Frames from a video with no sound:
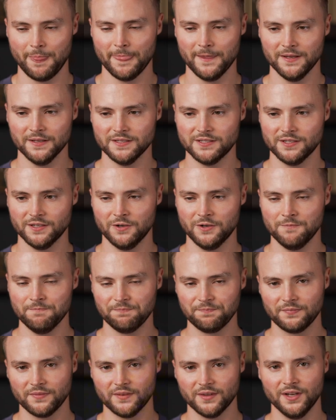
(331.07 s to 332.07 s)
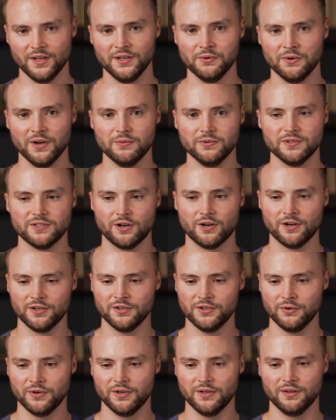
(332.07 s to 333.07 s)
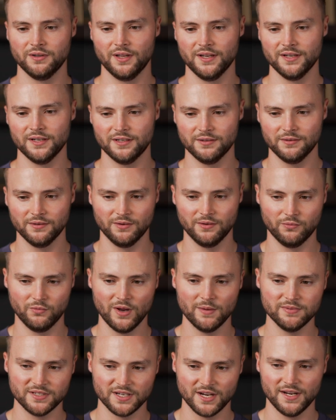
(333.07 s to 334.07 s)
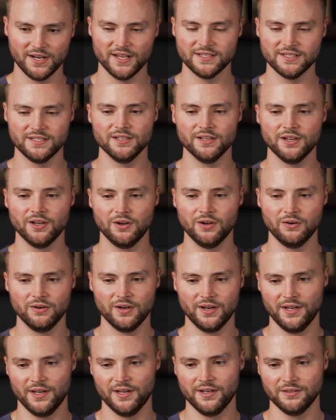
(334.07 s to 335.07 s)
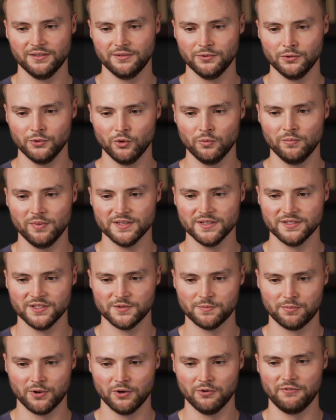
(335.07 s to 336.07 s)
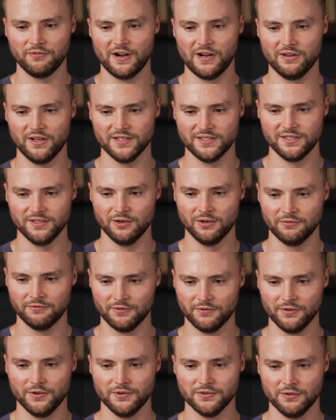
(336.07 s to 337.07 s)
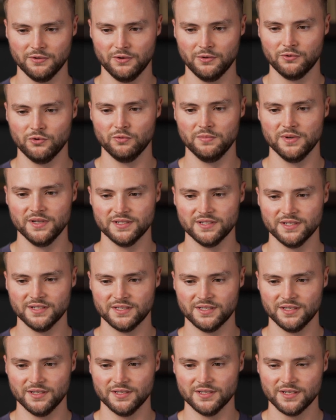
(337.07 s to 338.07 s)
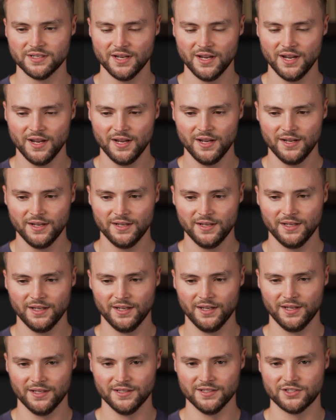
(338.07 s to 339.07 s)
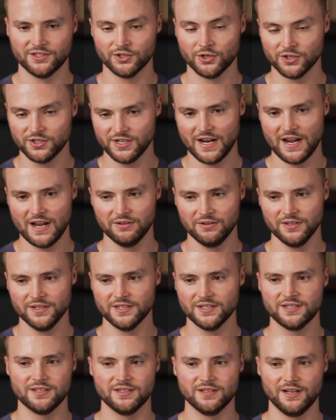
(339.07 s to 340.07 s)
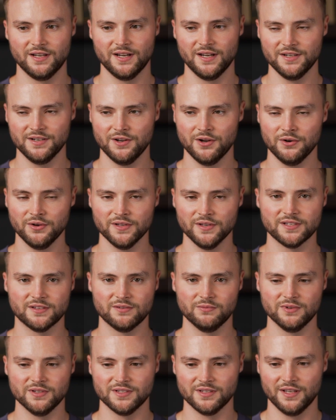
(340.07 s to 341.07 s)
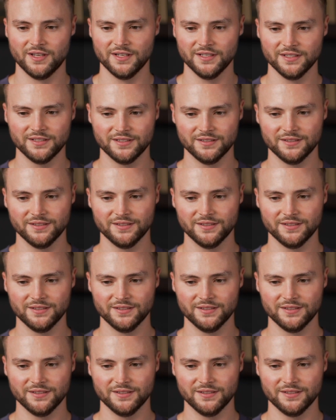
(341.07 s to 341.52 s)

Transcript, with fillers: And so anyway, we started doing like website SEO and Google business profile SEO for those local businesses. And Search Atlas, I noticed was like